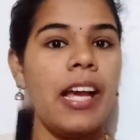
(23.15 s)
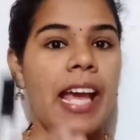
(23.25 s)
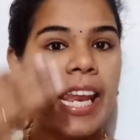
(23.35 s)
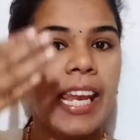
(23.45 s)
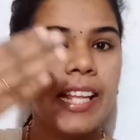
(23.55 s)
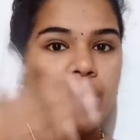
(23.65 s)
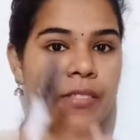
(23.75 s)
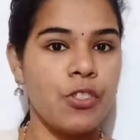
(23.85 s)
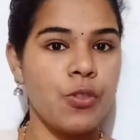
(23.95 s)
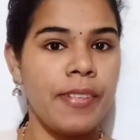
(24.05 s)
LS
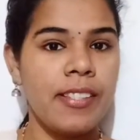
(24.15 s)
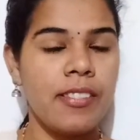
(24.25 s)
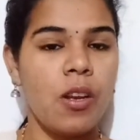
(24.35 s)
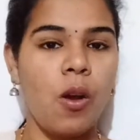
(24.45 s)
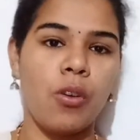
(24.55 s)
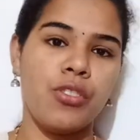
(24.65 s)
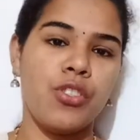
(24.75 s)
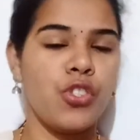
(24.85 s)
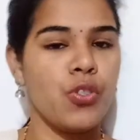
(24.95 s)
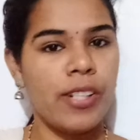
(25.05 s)
which means
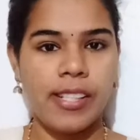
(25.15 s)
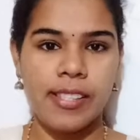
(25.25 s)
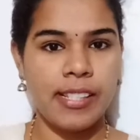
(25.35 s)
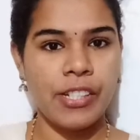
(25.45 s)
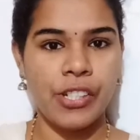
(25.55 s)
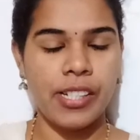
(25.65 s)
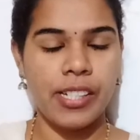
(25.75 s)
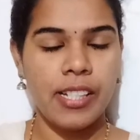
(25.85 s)
longitudinal section.